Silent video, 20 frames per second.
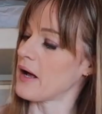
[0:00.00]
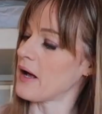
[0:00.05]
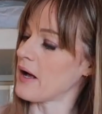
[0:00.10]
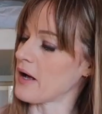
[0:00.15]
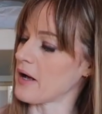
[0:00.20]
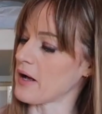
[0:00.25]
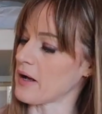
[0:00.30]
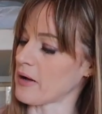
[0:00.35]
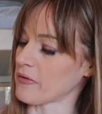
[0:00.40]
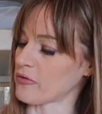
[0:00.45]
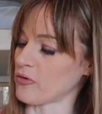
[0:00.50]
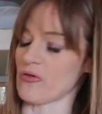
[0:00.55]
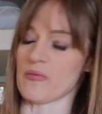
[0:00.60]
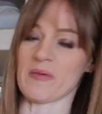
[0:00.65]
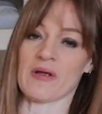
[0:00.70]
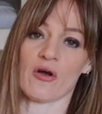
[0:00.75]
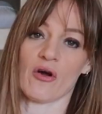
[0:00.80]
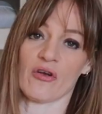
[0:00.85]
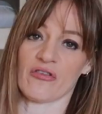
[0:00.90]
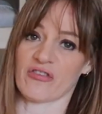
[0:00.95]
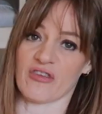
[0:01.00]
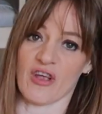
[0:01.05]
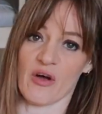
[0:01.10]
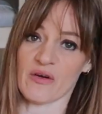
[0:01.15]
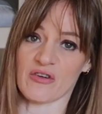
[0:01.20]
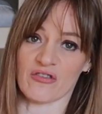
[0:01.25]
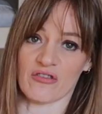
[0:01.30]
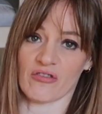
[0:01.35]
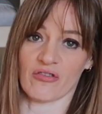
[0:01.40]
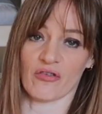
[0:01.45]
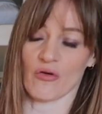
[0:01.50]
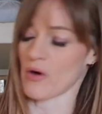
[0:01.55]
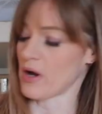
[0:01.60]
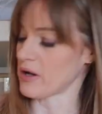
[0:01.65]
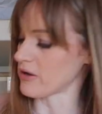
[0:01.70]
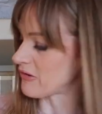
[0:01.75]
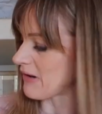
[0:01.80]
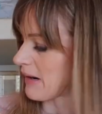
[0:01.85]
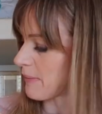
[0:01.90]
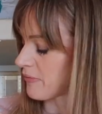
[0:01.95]
I saw them in Costco and just thought
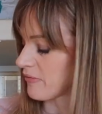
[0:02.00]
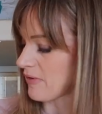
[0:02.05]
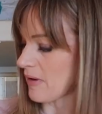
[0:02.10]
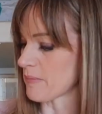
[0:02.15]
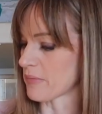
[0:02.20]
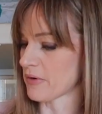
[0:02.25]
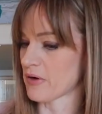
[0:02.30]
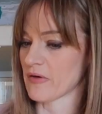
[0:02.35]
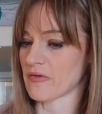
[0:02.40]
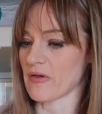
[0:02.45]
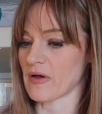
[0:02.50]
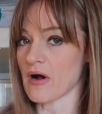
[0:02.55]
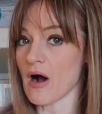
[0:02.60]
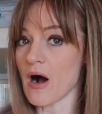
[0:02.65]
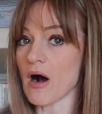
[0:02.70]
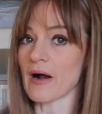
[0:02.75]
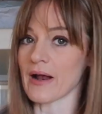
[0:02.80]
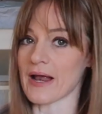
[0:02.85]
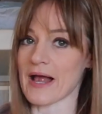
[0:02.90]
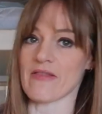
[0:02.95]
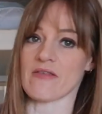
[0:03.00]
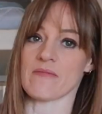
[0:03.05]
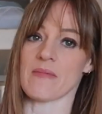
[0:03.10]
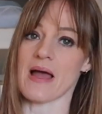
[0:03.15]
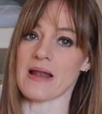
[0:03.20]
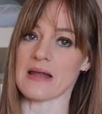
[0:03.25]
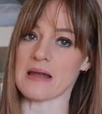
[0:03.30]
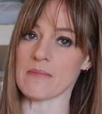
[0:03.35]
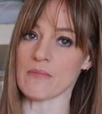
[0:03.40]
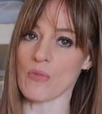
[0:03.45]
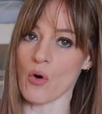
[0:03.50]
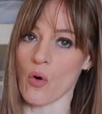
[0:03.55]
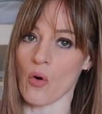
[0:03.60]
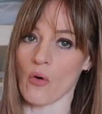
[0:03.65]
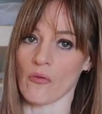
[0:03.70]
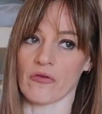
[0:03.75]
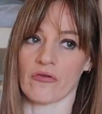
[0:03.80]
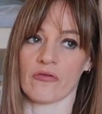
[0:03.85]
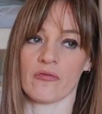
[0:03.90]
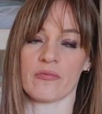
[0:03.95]
I'd grab some because I can't get them
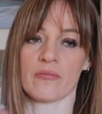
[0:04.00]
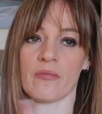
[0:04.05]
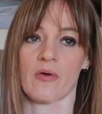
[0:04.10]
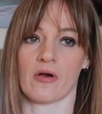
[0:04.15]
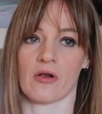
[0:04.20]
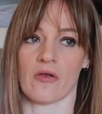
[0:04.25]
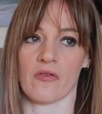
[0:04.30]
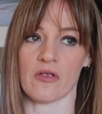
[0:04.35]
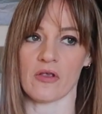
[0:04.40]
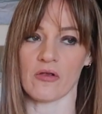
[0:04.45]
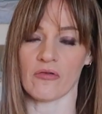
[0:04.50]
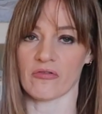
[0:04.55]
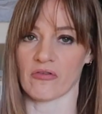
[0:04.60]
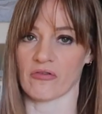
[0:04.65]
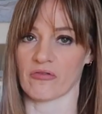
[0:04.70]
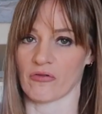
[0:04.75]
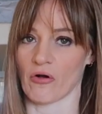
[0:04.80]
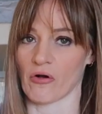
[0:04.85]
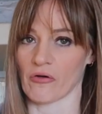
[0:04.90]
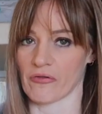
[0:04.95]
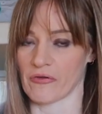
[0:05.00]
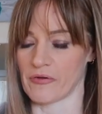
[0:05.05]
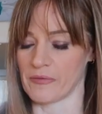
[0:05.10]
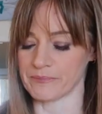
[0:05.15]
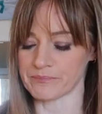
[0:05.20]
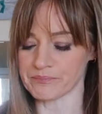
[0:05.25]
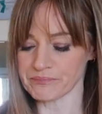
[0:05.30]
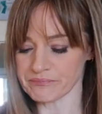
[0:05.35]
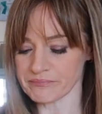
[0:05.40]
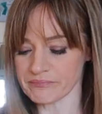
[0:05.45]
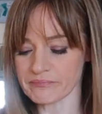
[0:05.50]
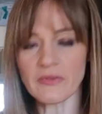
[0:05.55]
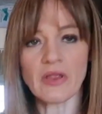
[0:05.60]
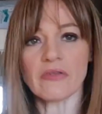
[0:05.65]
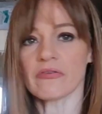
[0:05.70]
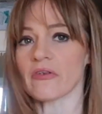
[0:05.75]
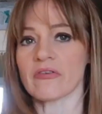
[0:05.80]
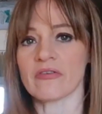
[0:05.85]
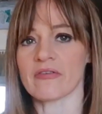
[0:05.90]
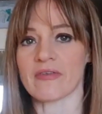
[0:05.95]
anymore. The supermarket that used to stock them
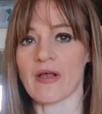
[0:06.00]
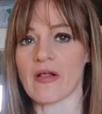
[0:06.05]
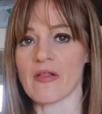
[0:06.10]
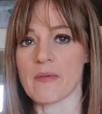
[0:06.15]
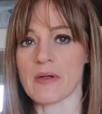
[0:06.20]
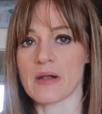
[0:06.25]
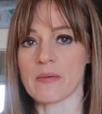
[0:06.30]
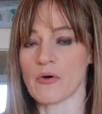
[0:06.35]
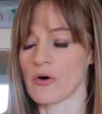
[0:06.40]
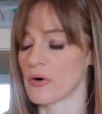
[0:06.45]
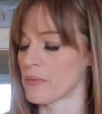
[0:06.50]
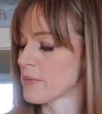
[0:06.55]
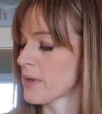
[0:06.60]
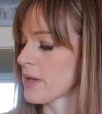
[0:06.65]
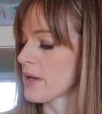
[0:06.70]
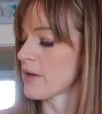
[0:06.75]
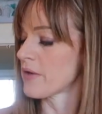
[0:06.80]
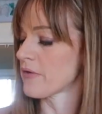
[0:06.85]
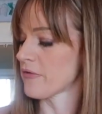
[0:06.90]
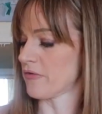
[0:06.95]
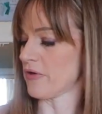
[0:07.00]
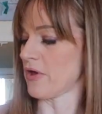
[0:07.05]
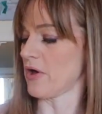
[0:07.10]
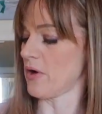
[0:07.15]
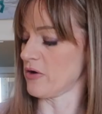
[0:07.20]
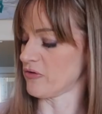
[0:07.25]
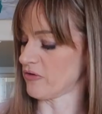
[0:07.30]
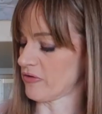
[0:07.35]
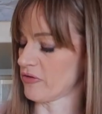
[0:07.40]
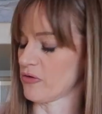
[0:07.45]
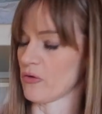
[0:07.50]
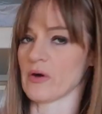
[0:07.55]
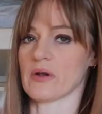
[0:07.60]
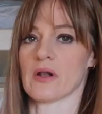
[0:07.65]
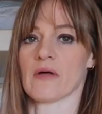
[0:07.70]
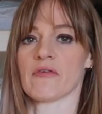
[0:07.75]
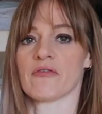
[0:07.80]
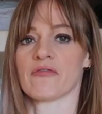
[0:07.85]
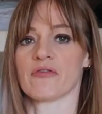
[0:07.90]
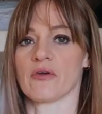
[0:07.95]
doesn't sell them anymore. So I just thought
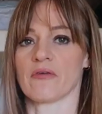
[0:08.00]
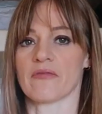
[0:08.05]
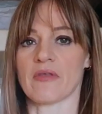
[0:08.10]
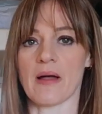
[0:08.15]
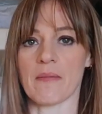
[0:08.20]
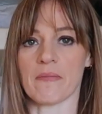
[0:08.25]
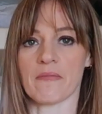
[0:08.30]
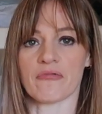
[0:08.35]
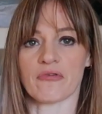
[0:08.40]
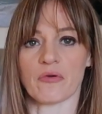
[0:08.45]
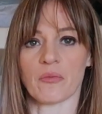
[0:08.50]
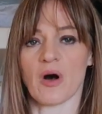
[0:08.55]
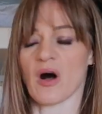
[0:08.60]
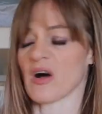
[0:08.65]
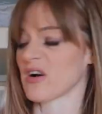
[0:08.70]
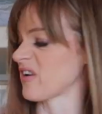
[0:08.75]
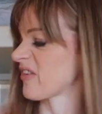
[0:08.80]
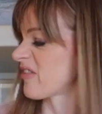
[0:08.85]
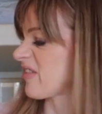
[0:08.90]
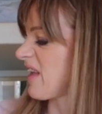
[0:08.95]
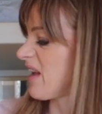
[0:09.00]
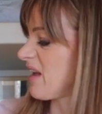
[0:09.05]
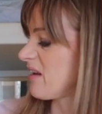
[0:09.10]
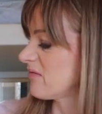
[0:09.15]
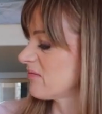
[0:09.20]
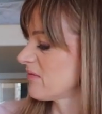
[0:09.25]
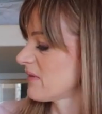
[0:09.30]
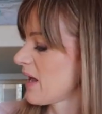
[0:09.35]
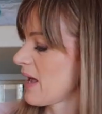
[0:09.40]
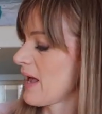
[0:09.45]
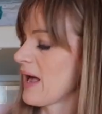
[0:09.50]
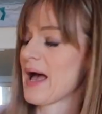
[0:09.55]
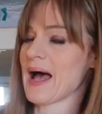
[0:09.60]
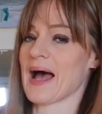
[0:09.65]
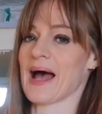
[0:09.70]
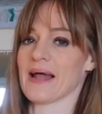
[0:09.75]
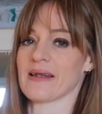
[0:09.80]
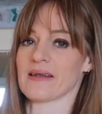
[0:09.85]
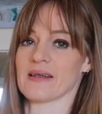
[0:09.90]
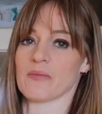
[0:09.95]
I'd have a few of them for a while because they're
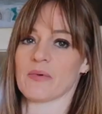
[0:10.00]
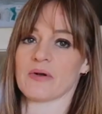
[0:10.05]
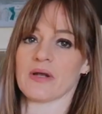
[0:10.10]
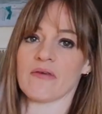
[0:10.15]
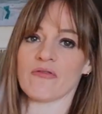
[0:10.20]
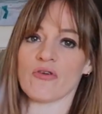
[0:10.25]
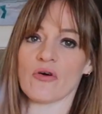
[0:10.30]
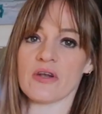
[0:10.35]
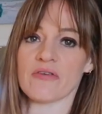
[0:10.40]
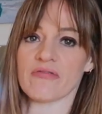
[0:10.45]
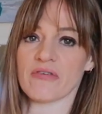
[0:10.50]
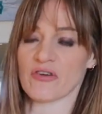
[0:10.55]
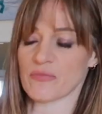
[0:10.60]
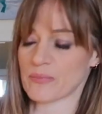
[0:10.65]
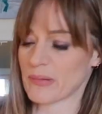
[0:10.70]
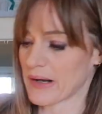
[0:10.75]
handy when you haven't got any fresh